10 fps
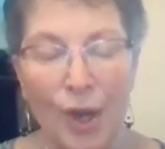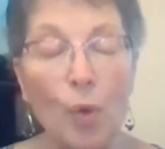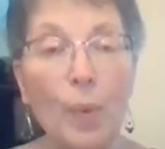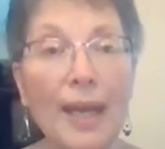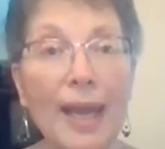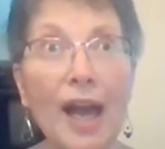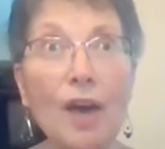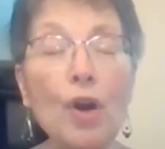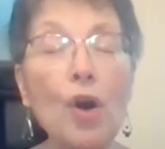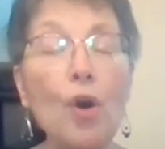We
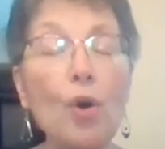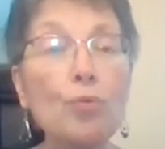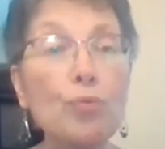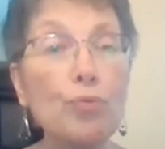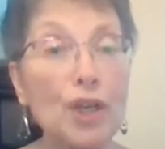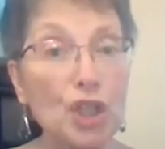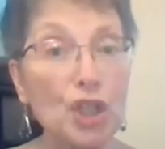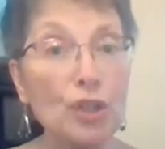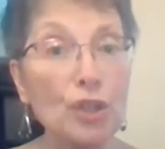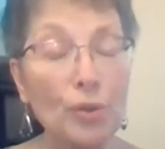have
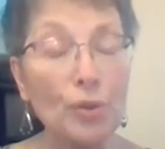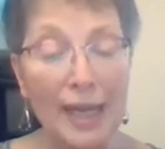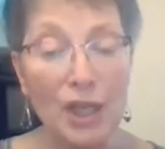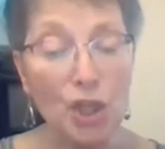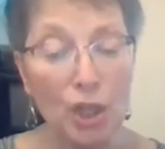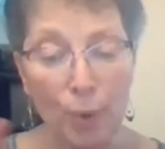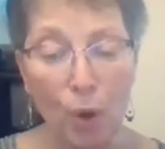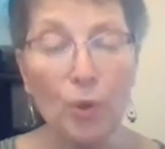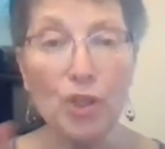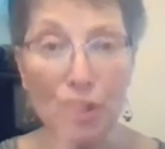Russian, Eurasian, and
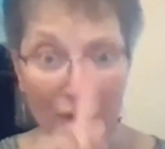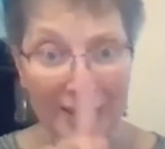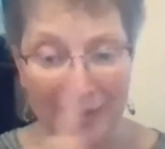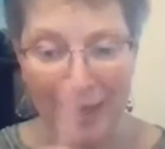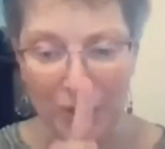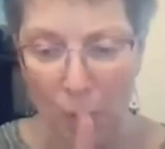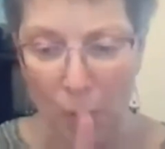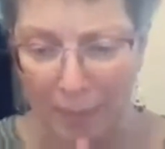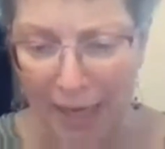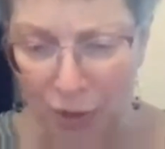Polish studies, that's
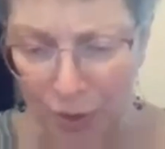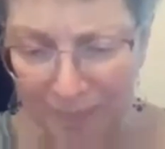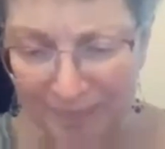one major.